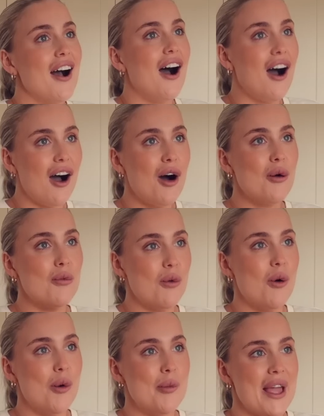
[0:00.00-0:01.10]

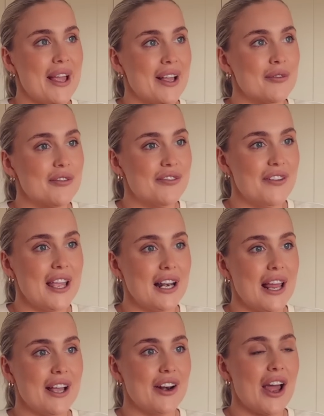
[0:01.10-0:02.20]
heartwarming
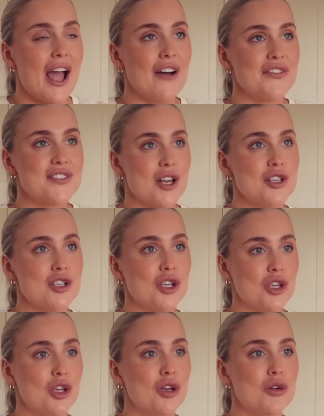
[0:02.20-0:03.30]
feeling, and I have such a
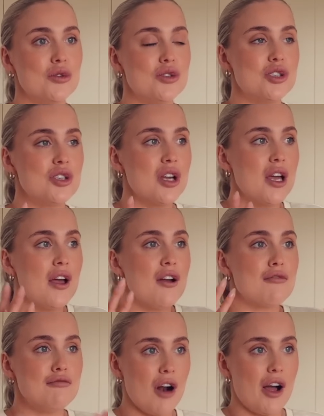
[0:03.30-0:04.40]
huge
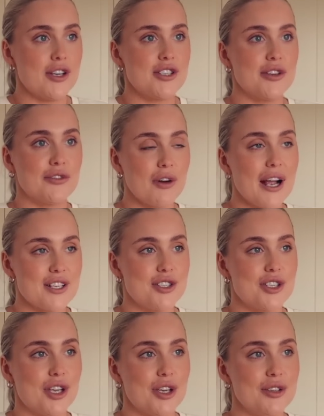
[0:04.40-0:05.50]
rush of
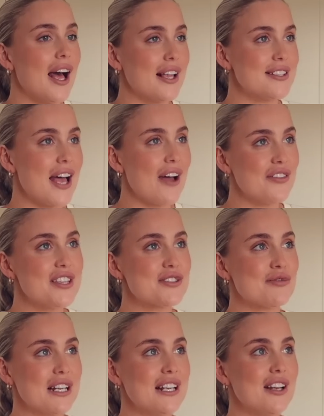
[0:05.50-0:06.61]
gratitude. And having this
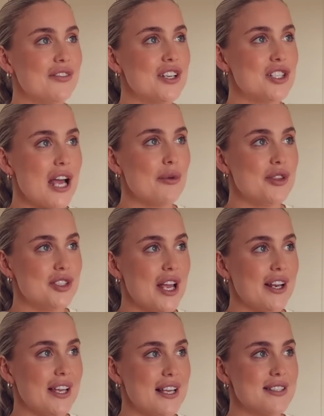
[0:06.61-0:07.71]
really lovely chat with
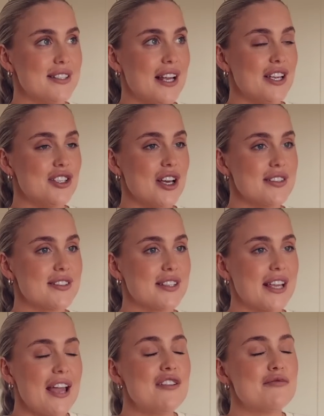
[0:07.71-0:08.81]
Jenna yesterday just
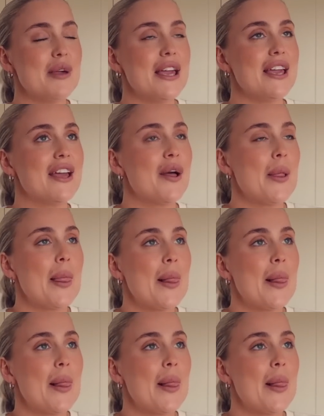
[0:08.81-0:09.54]
gave me